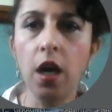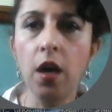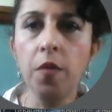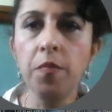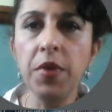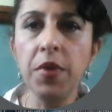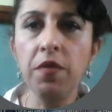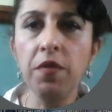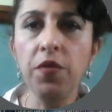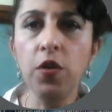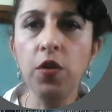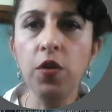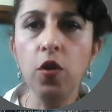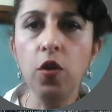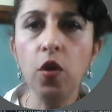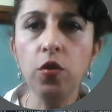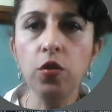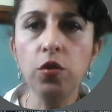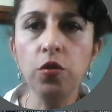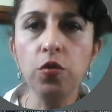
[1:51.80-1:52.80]
If you
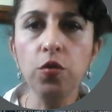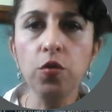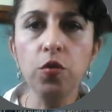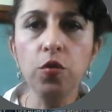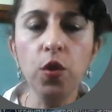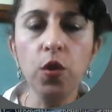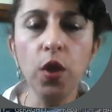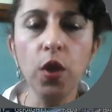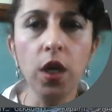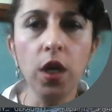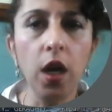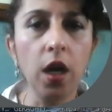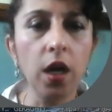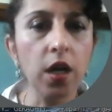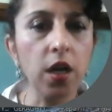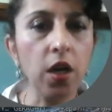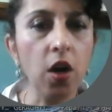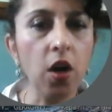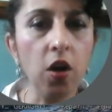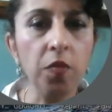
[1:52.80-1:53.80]
go to
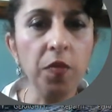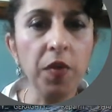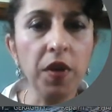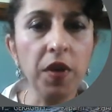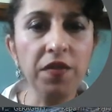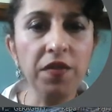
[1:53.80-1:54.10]
Carmel